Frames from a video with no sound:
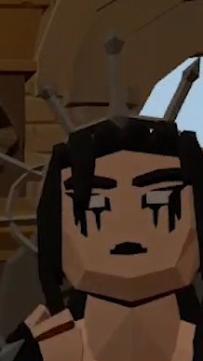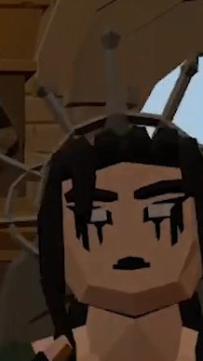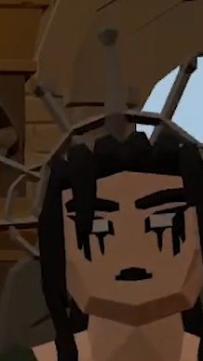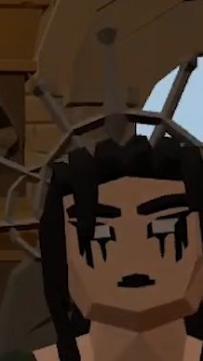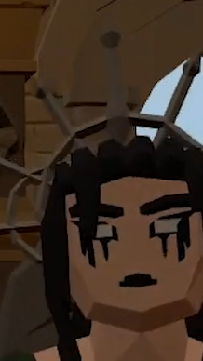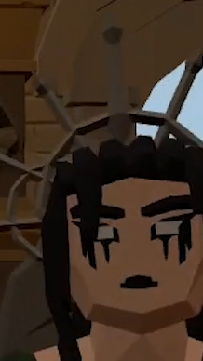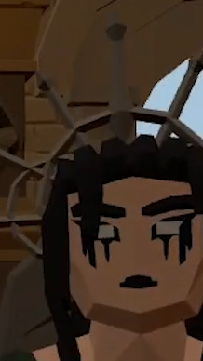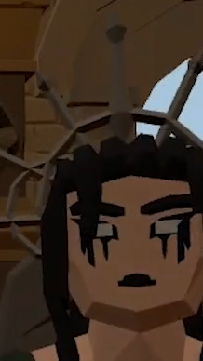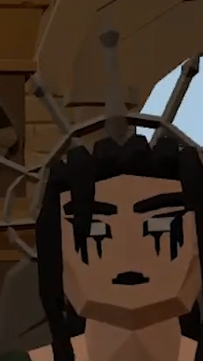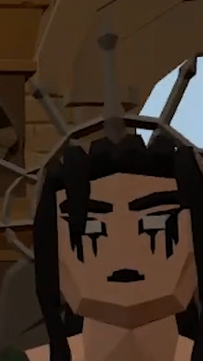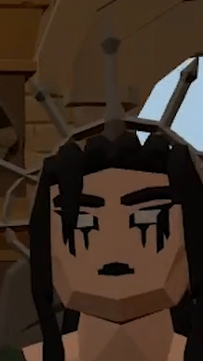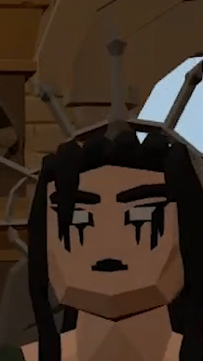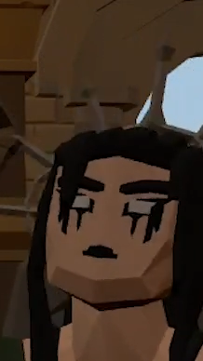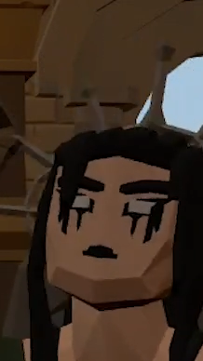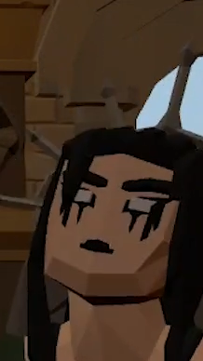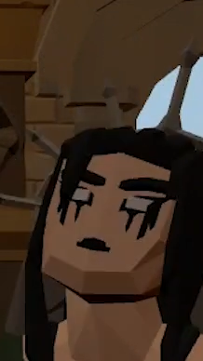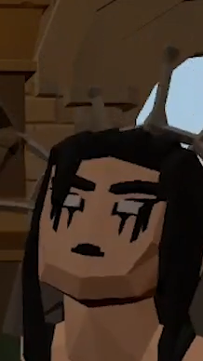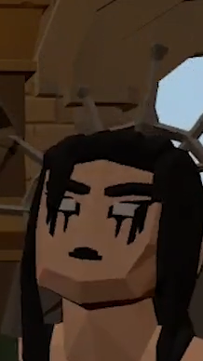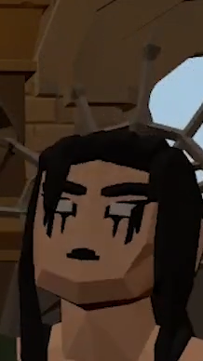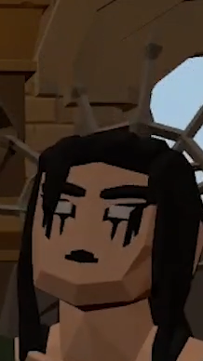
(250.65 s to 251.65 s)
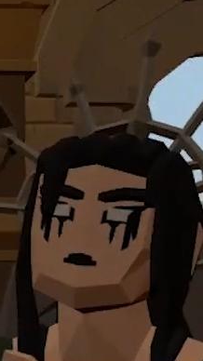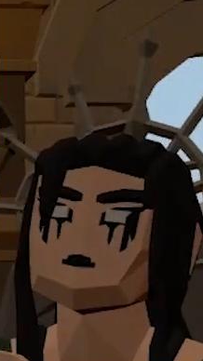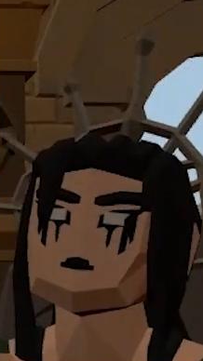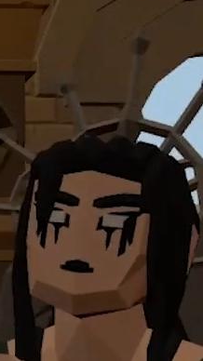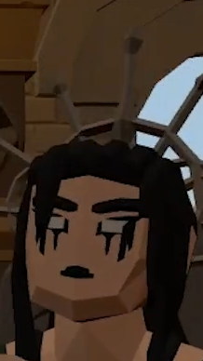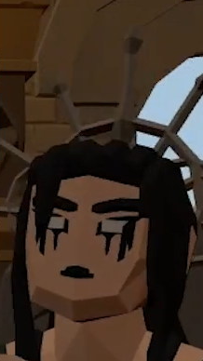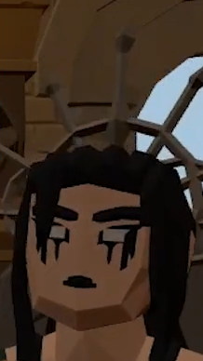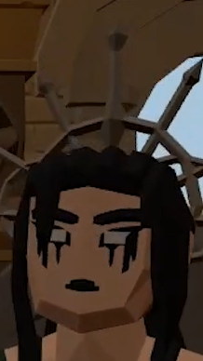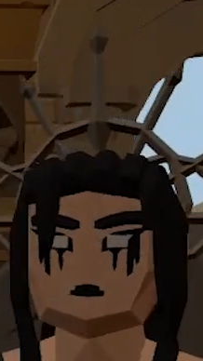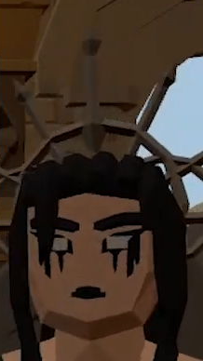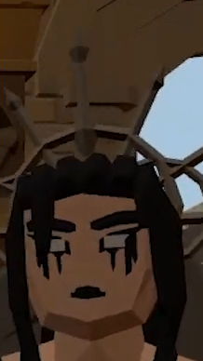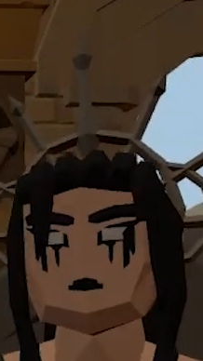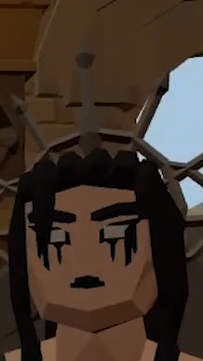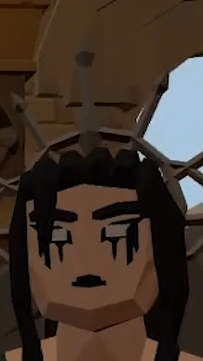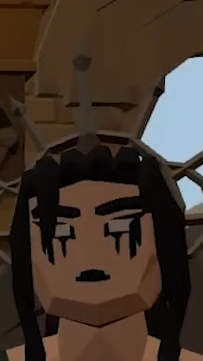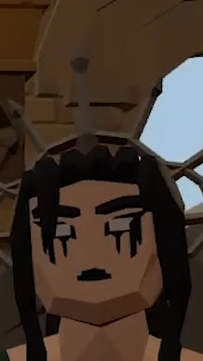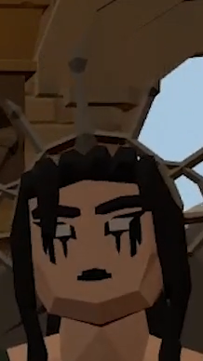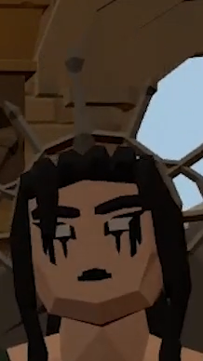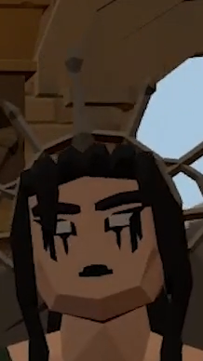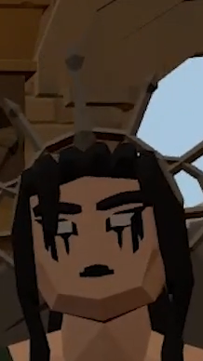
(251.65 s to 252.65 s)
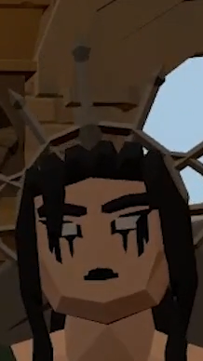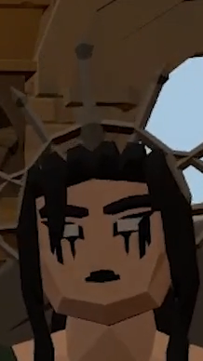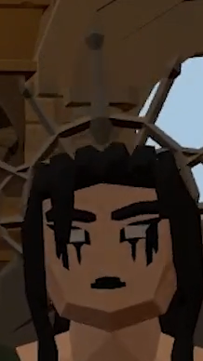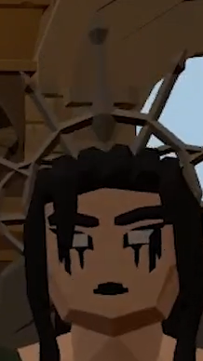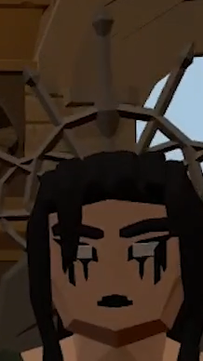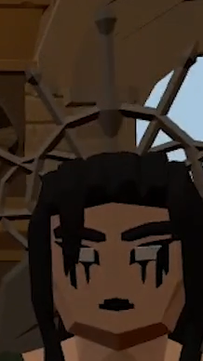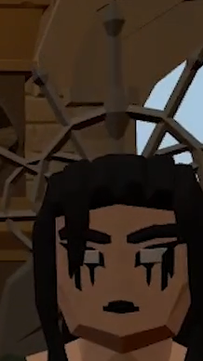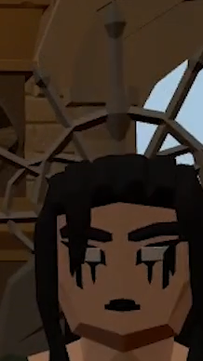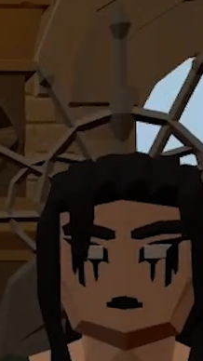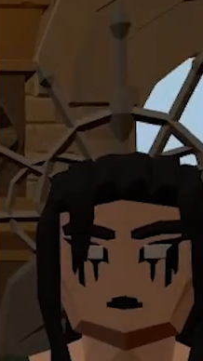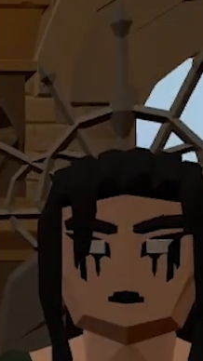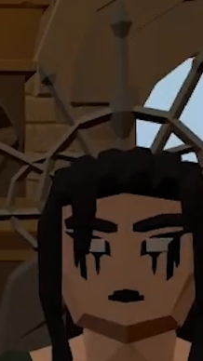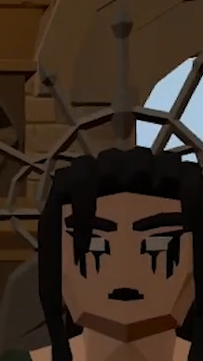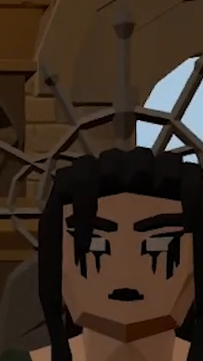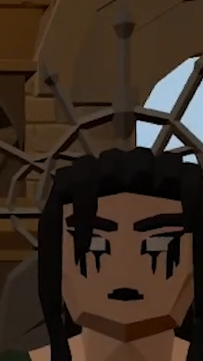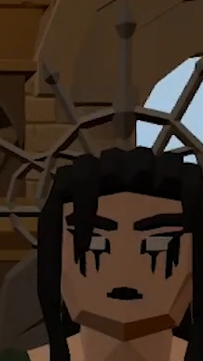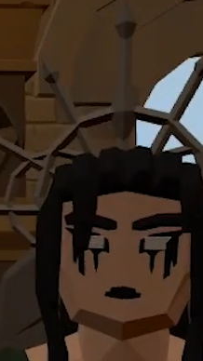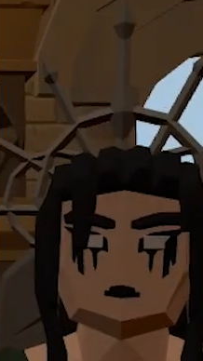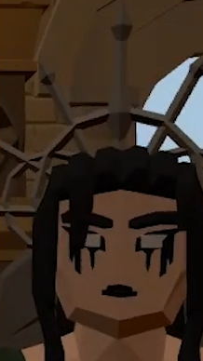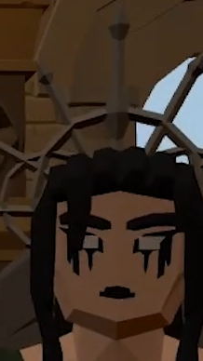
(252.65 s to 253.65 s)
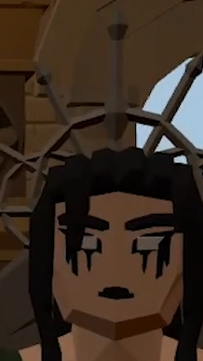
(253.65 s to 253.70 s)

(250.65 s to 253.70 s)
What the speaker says: and a shield, and 8,000 gold and 4,000